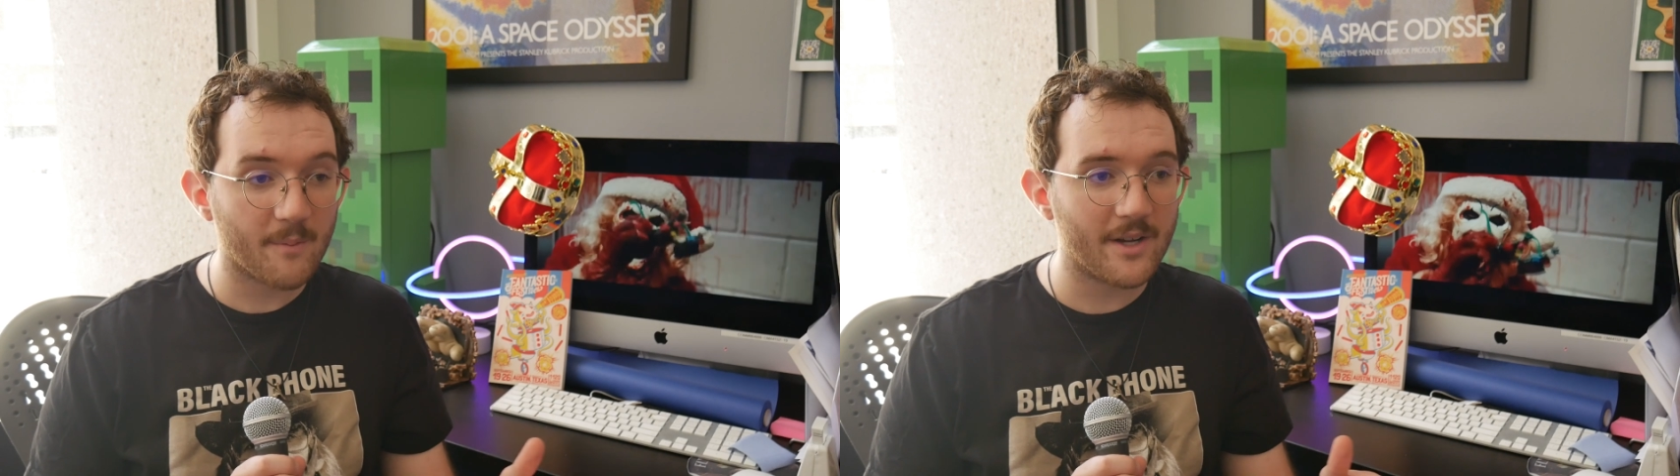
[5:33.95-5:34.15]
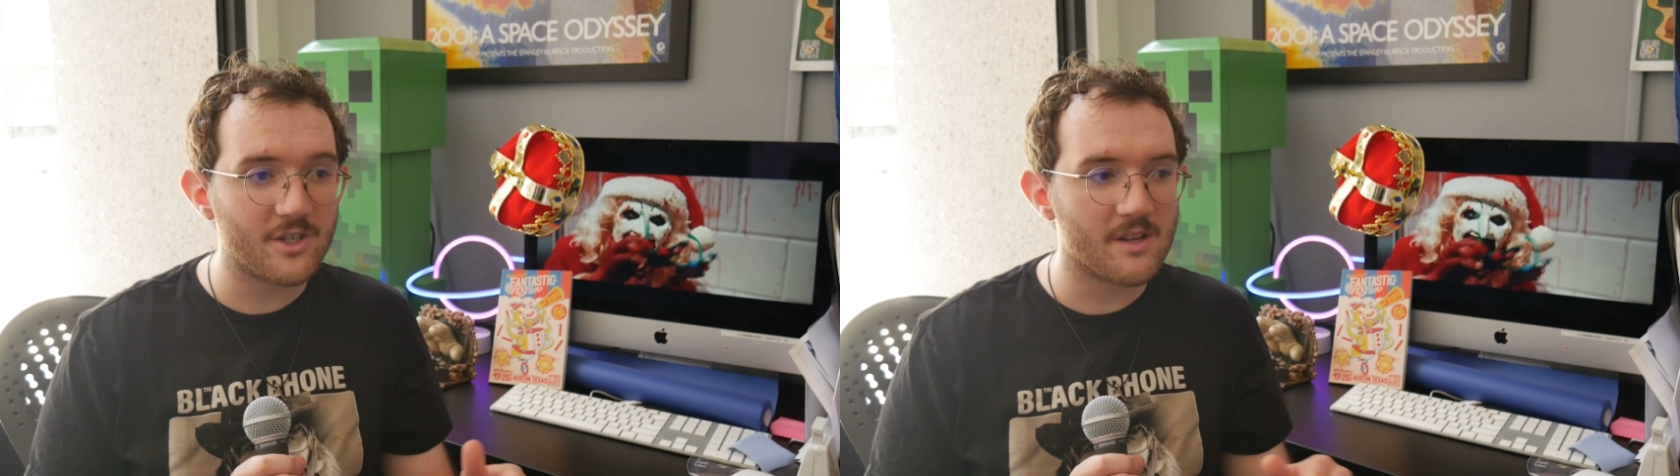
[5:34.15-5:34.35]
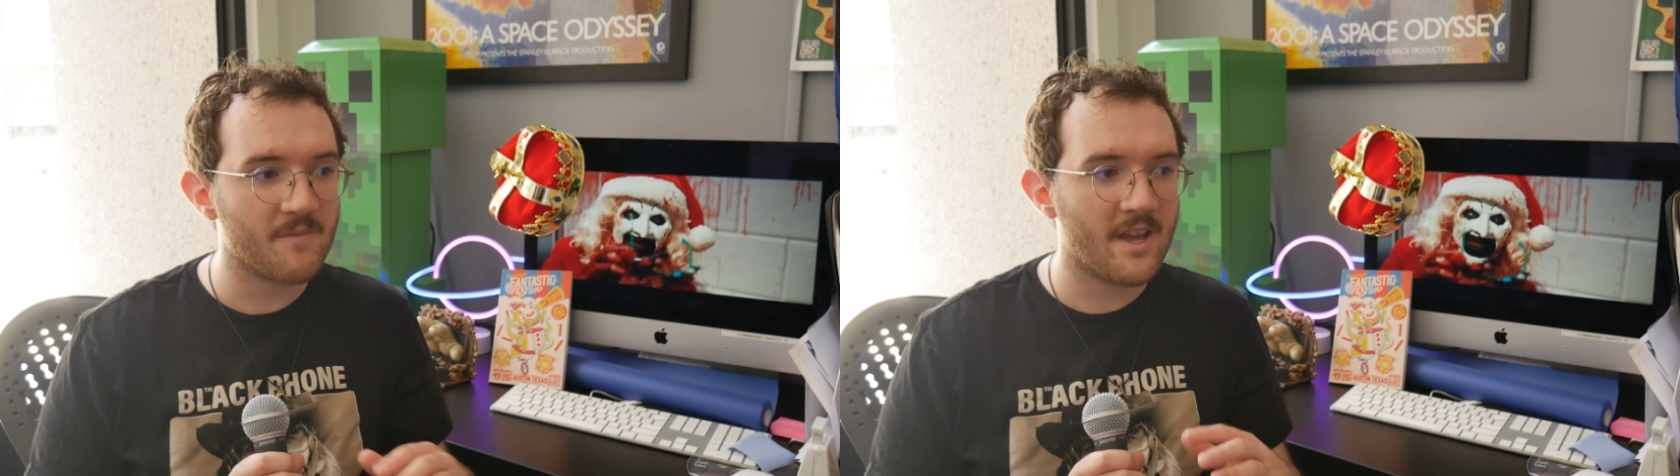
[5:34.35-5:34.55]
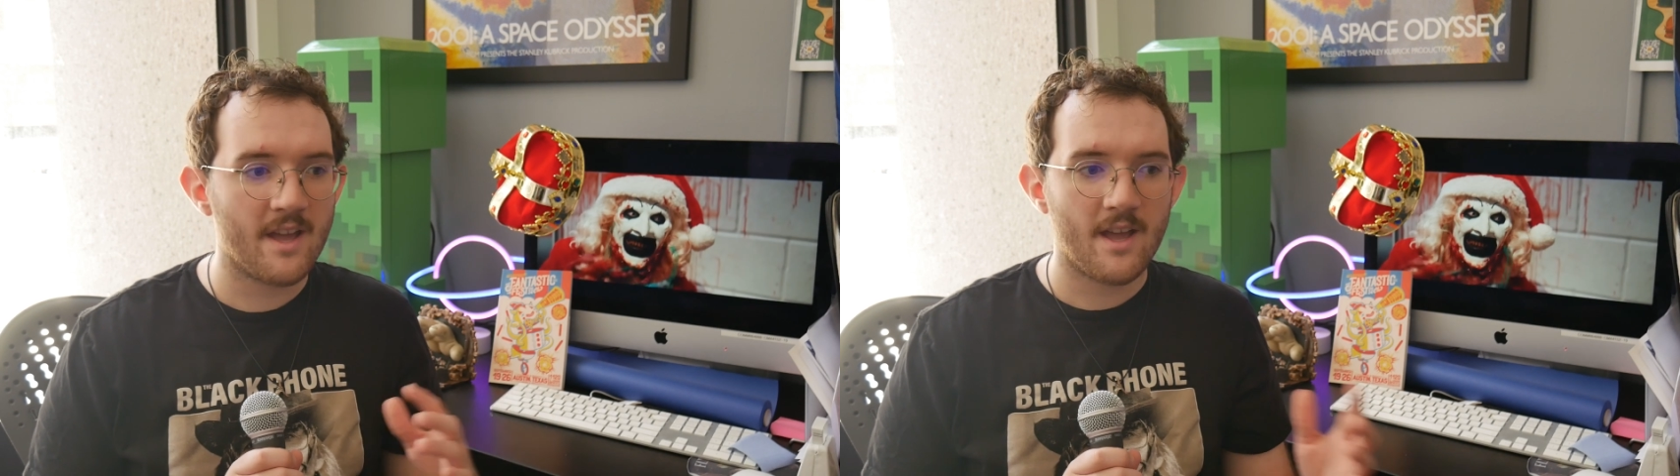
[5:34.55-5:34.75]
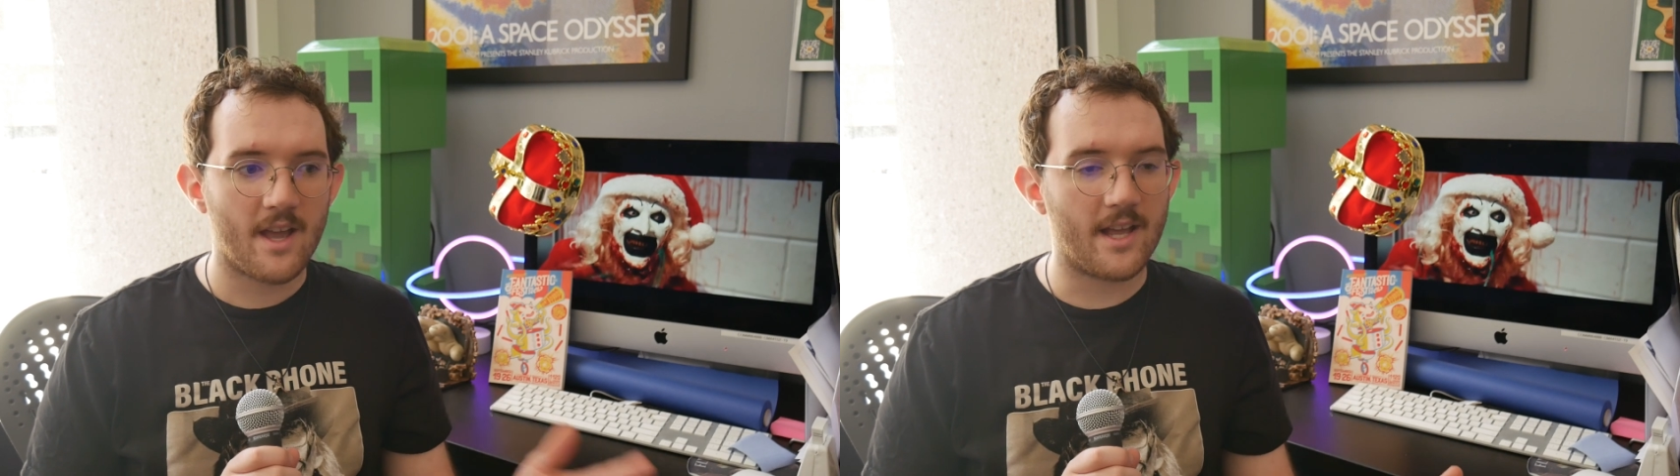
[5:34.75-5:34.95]
budget,
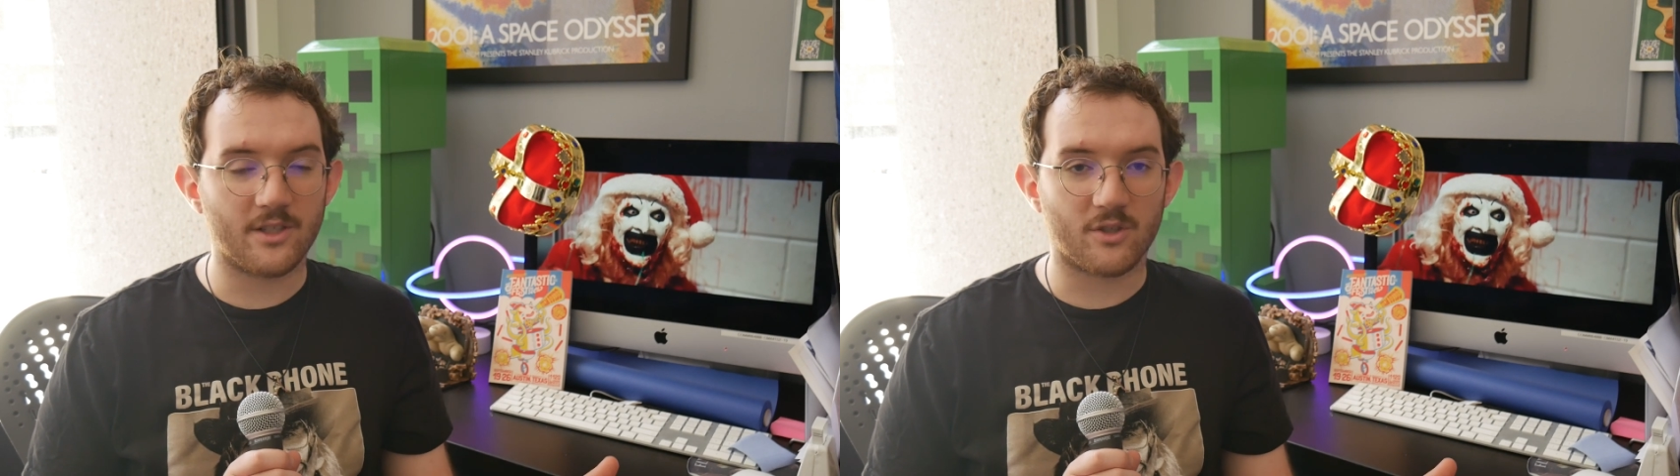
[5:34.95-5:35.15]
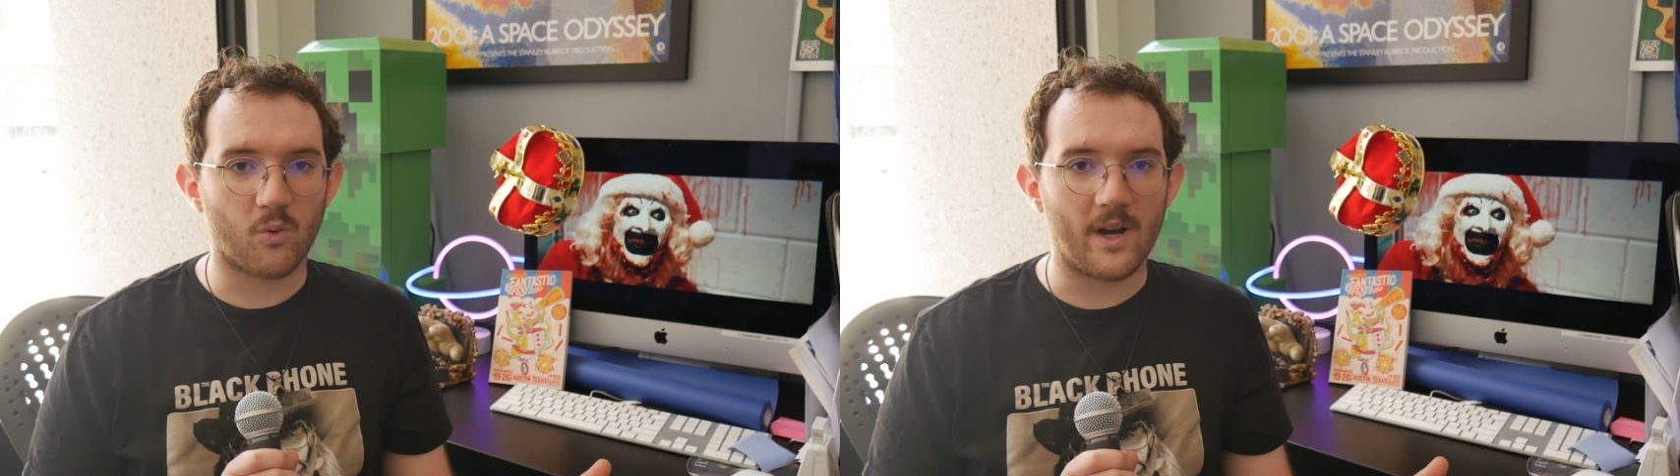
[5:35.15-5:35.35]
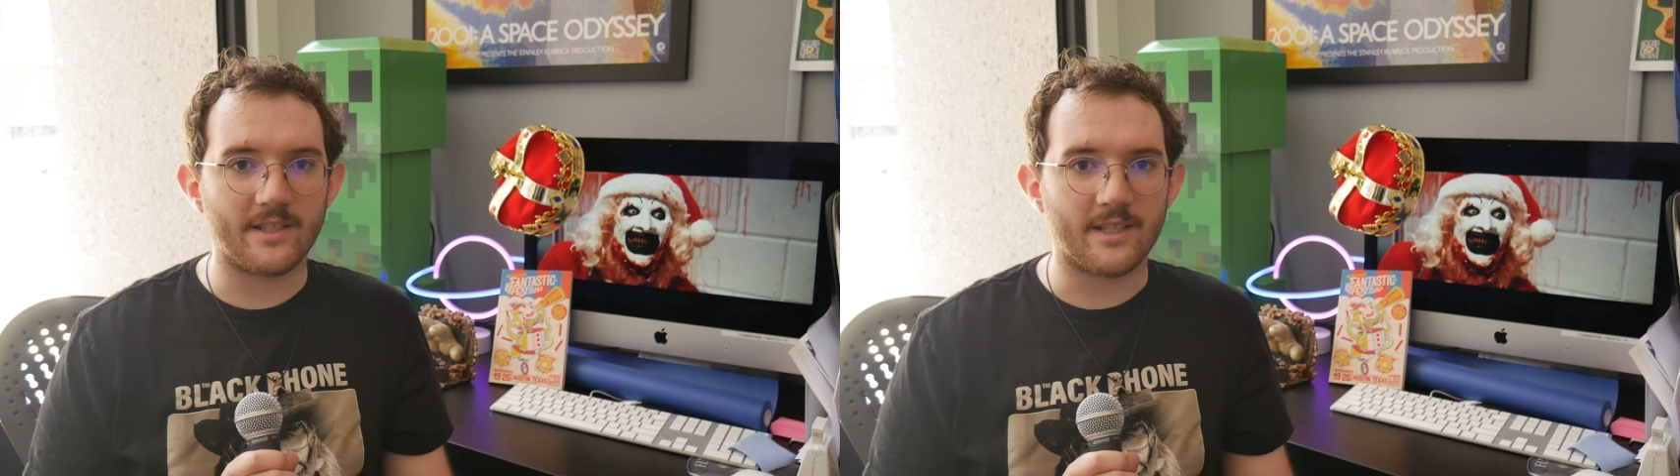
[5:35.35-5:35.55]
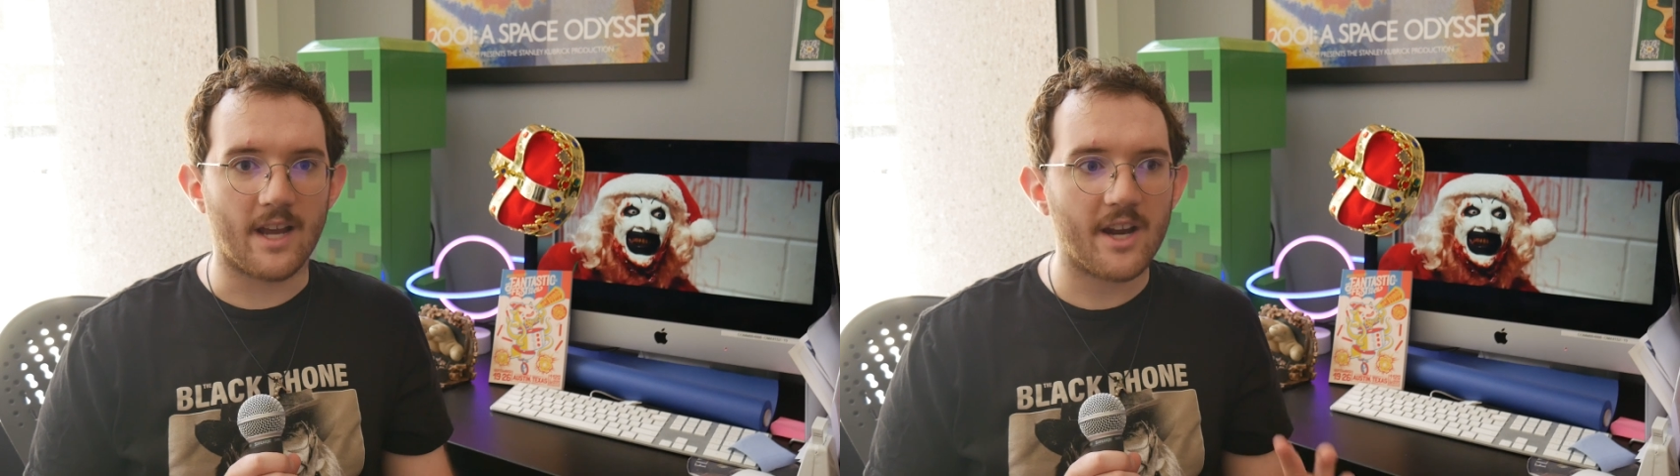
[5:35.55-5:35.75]
is crazy.